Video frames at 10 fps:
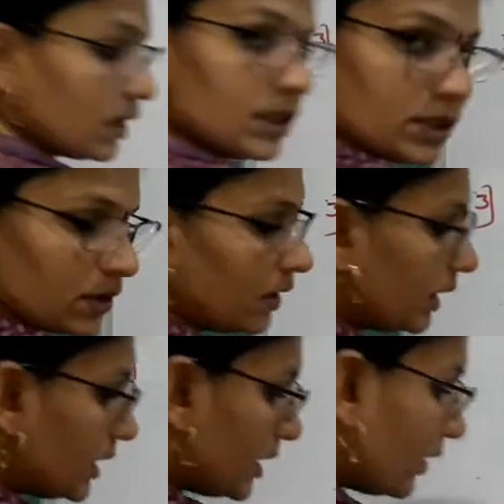Solve
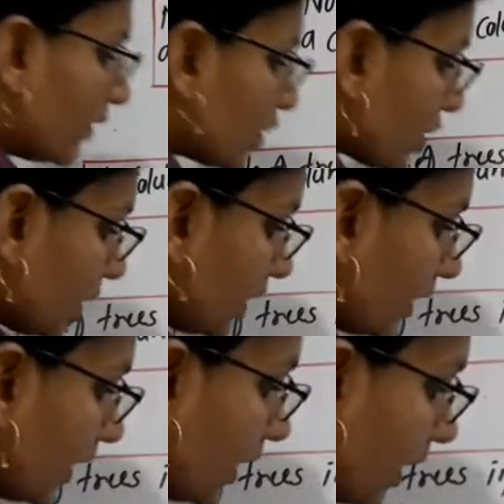this equation.
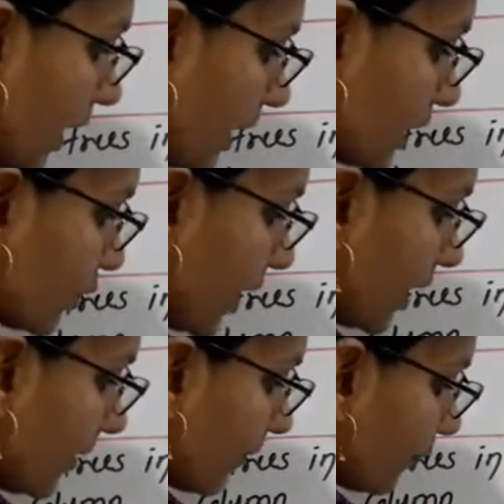X square
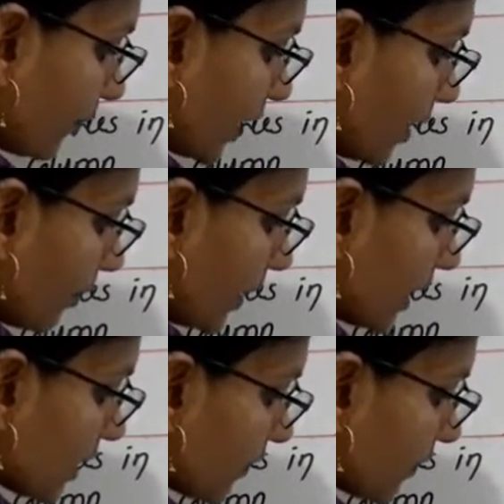plus